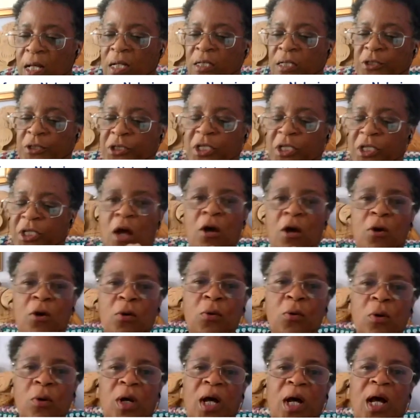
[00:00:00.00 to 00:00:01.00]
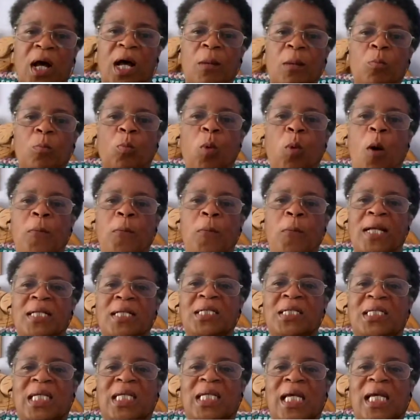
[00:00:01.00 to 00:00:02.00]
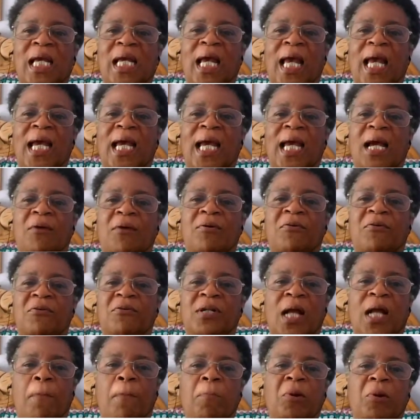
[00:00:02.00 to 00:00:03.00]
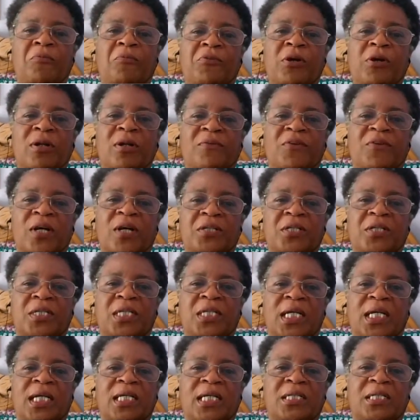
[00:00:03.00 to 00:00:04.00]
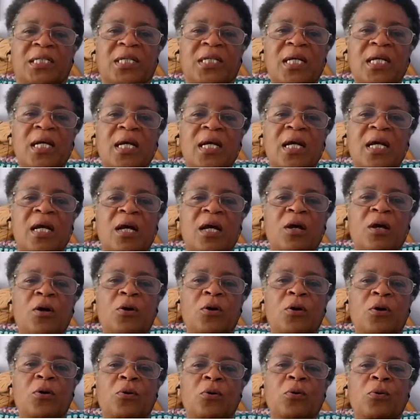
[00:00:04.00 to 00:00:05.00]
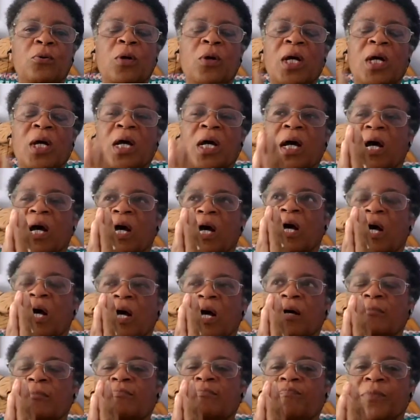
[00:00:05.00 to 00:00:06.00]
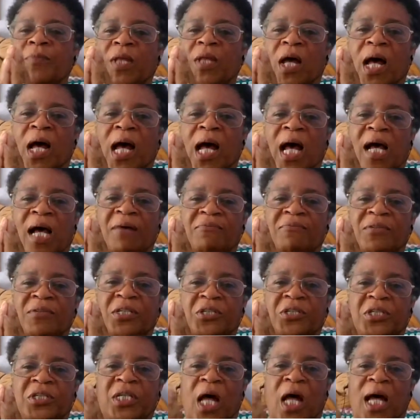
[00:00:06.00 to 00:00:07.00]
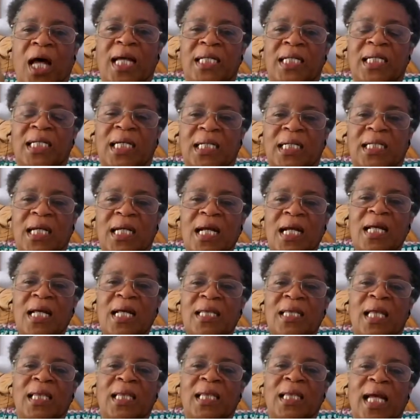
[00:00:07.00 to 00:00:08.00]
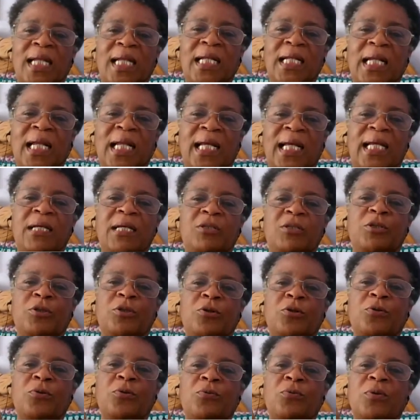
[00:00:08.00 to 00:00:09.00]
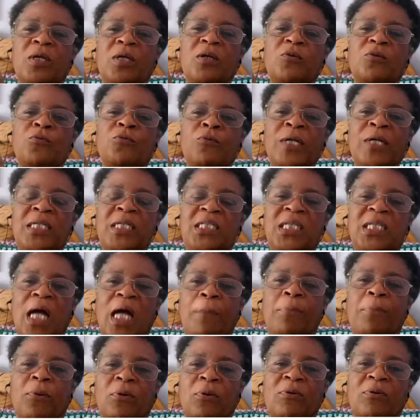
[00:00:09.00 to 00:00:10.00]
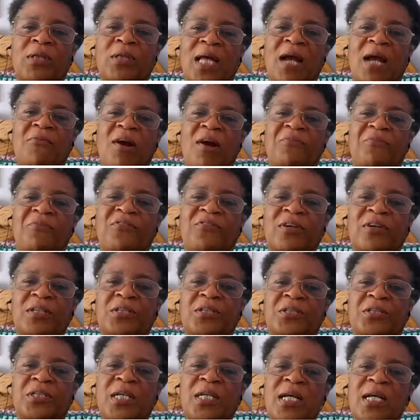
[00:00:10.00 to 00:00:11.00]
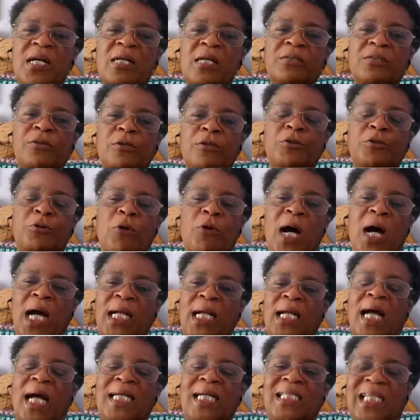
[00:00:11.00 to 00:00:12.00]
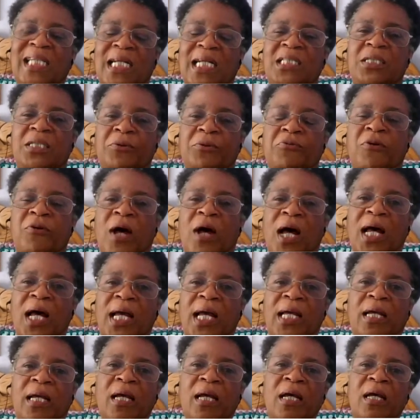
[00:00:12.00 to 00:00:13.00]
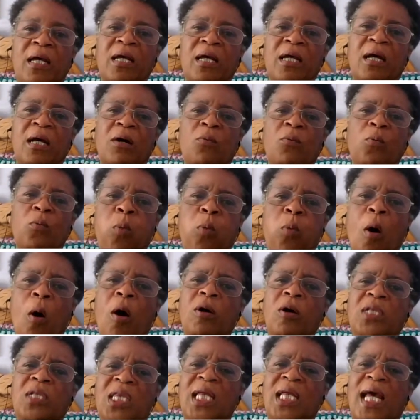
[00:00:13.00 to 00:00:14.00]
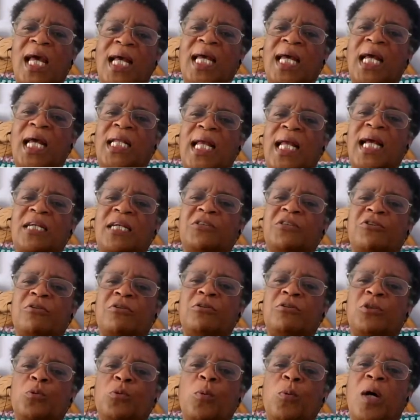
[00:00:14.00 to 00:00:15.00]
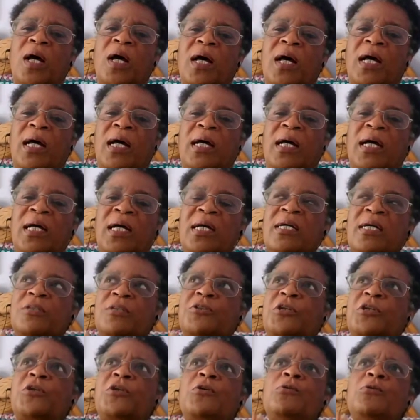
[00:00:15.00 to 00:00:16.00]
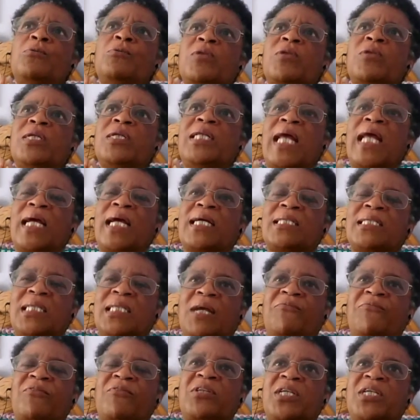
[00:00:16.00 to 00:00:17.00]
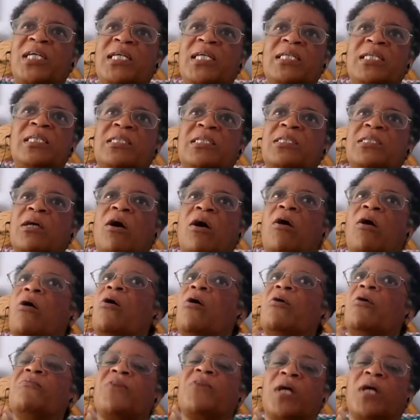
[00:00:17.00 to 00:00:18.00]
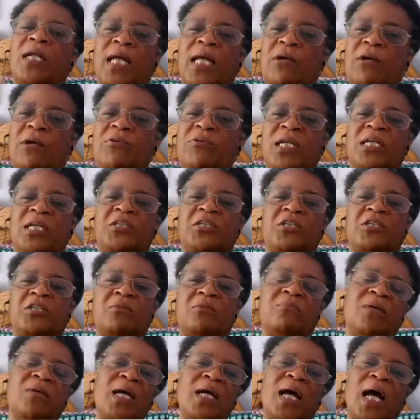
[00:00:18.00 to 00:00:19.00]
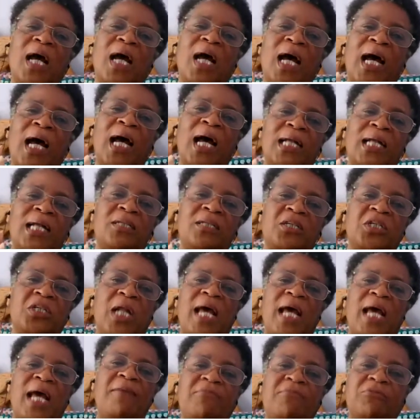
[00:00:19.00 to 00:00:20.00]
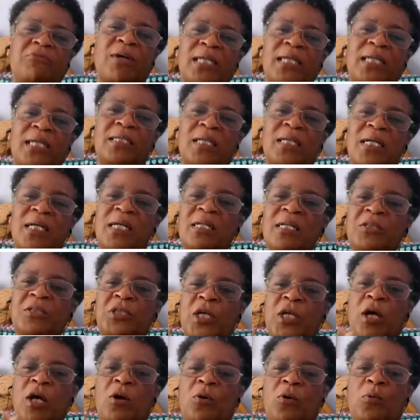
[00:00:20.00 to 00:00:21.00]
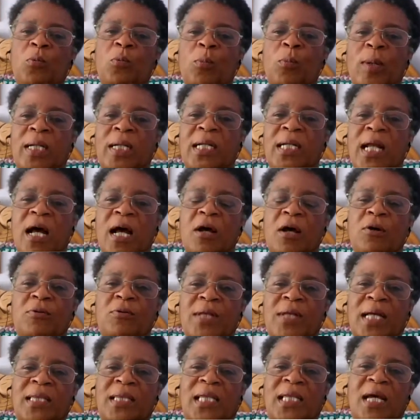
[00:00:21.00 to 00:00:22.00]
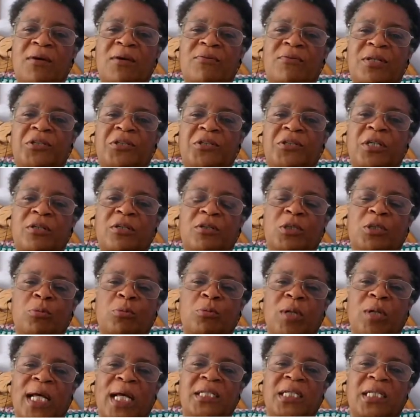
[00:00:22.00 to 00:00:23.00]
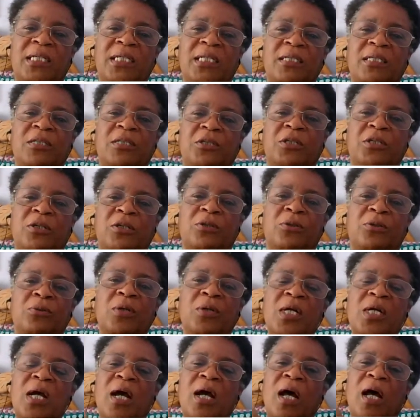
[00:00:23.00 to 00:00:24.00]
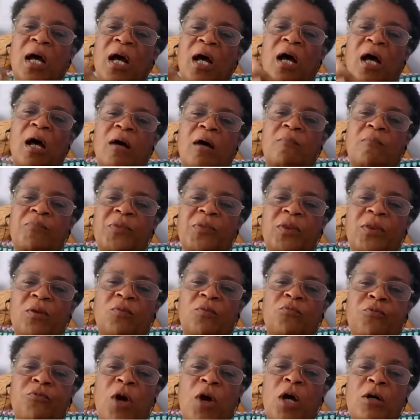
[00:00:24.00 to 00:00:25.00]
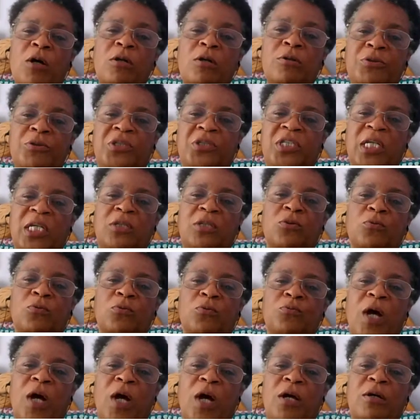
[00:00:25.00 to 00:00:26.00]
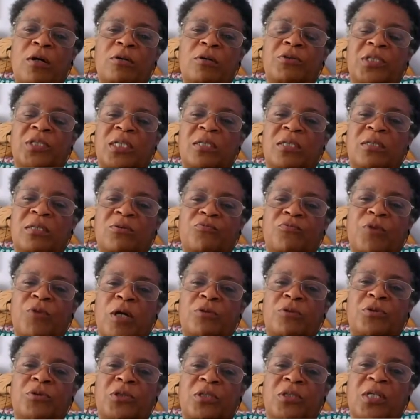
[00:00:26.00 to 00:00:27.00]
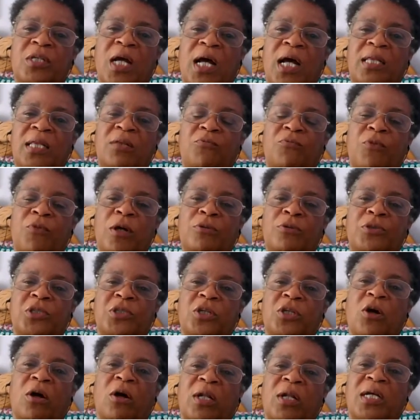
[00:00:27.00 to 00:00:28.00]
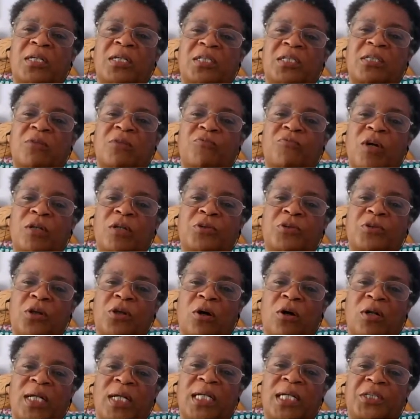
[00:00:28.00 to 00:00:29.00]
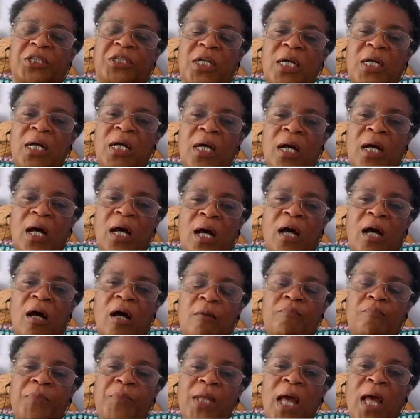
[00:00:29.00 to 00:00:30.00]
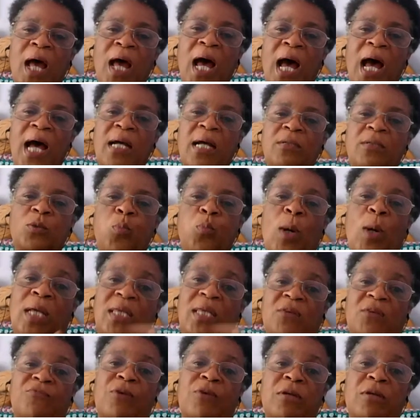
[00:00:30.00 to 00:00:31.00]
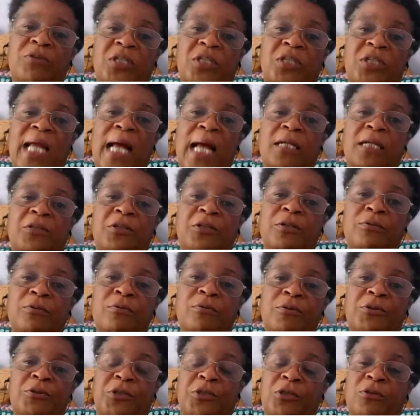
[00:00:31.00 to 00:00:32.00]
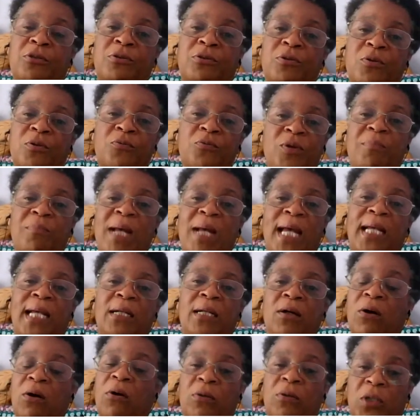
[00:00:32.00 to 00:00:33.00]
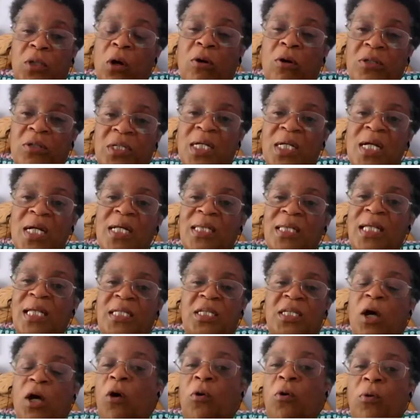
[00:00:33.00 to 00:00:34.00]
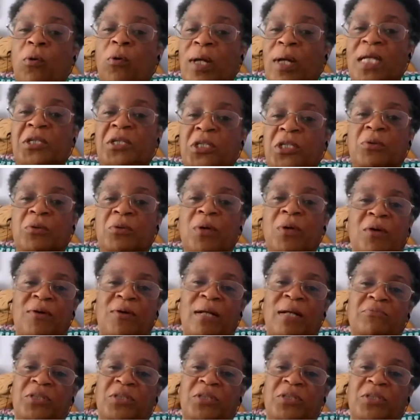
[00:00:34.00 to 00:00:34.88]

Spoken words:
So what we can see here are a number of universities who have decided that they need to redouble their efforts to try and identify what their connections were to the negativities of colonialism and the slave trade. So we know that there are issues relating to Rhodes, Cecil Rhodes, and the Rhodes Scholars and Rhodes College, and whether Rhodes statue should remain or not. There's a whole issue around